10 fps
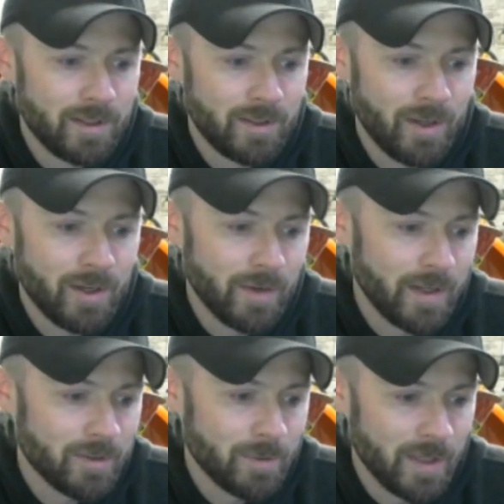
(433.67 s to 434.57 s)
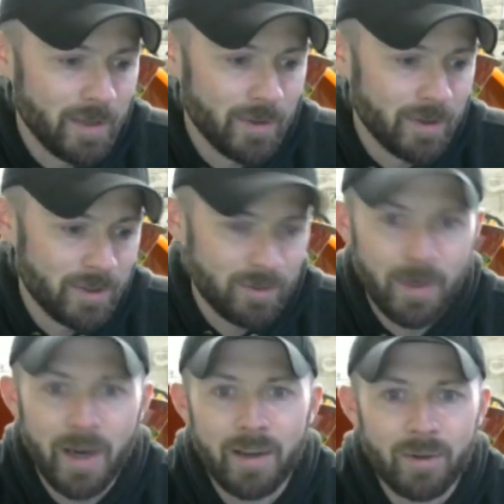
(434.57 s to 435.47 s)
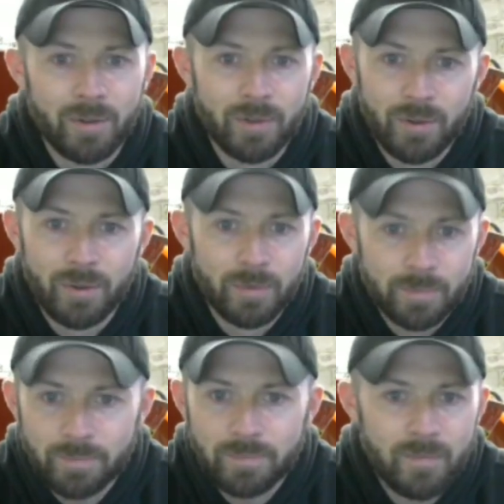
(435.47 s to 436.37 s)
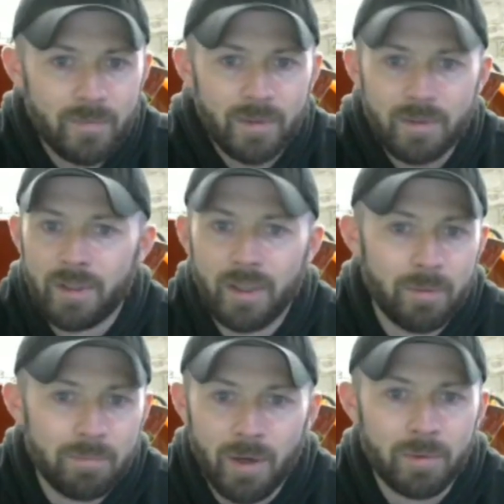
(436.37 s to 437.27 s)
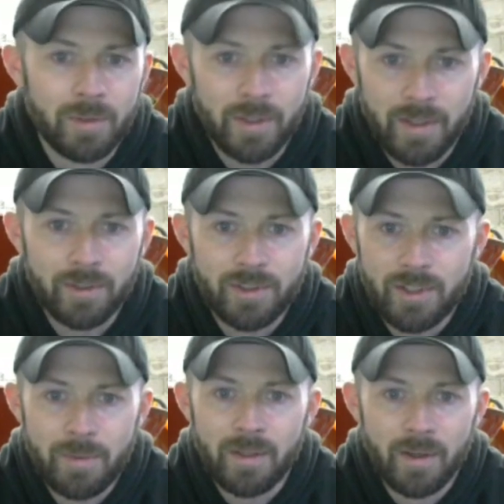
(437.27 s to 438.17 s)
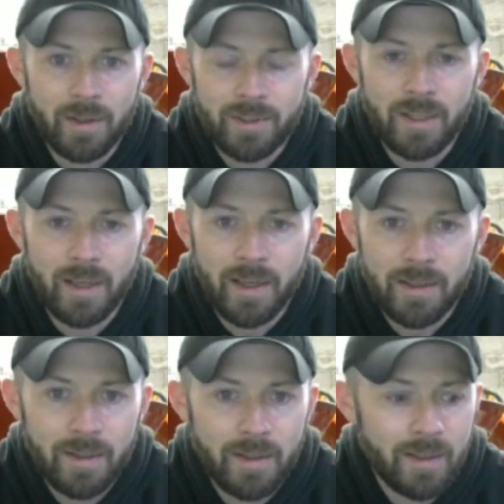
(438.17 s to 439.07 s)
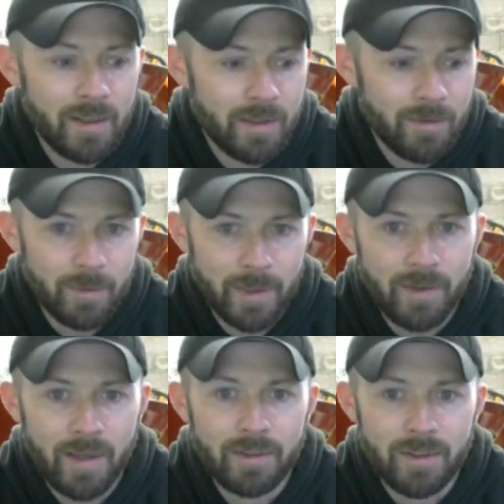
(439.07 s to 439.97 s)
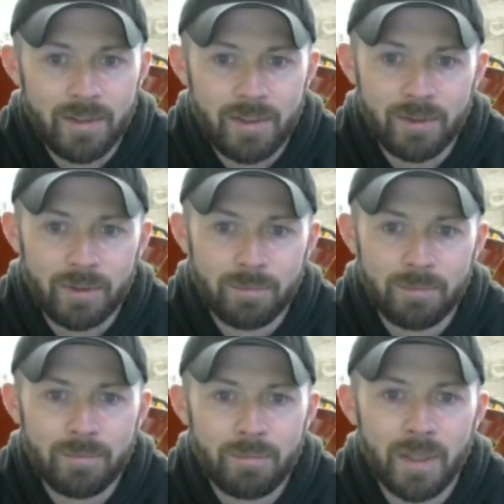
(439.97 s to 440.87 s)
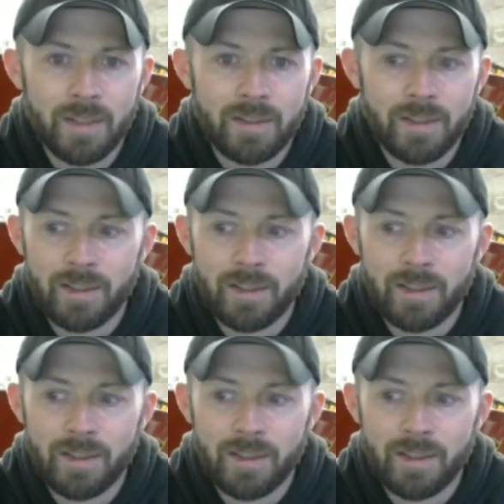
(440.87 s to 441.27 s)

target range or whatever, and just buy a whole new, you know, probably the LCP or LC9 for my regular concealed. But